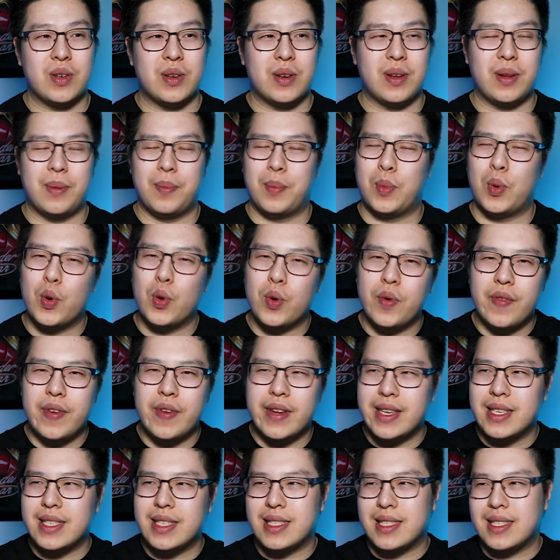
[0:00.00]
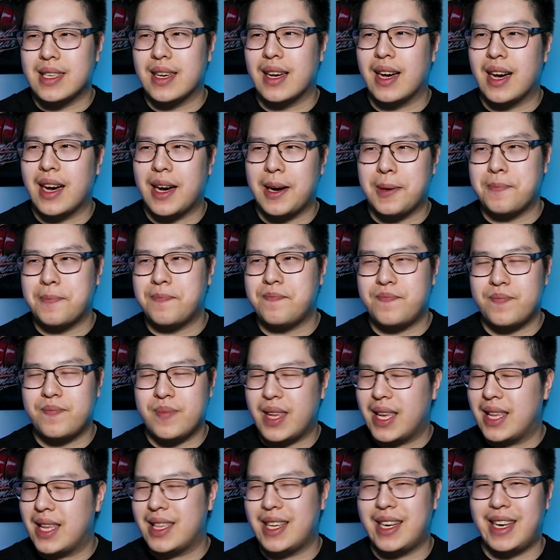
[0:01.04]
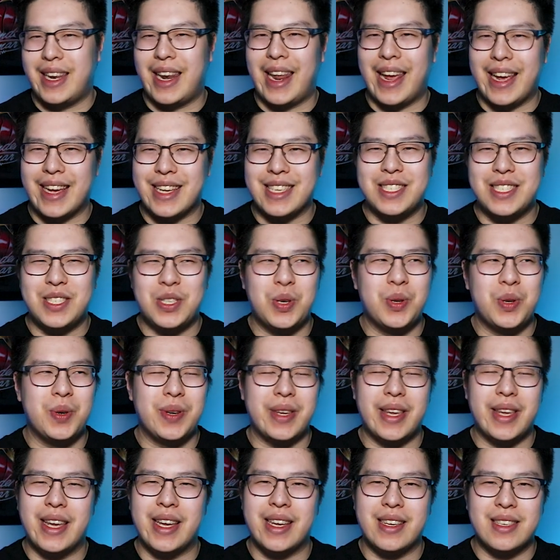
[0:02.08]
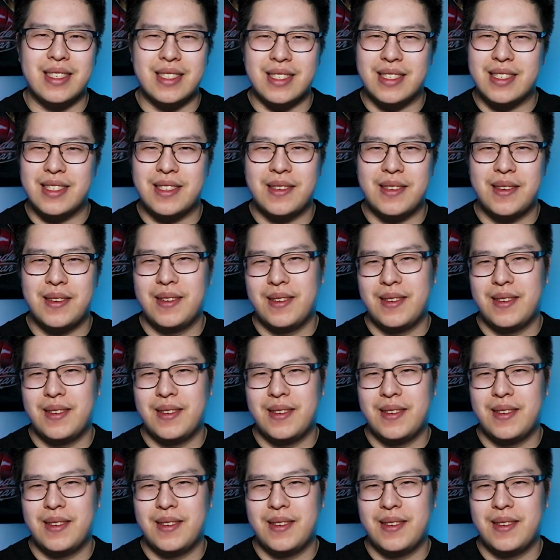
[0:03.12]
or movies um, in the next two years.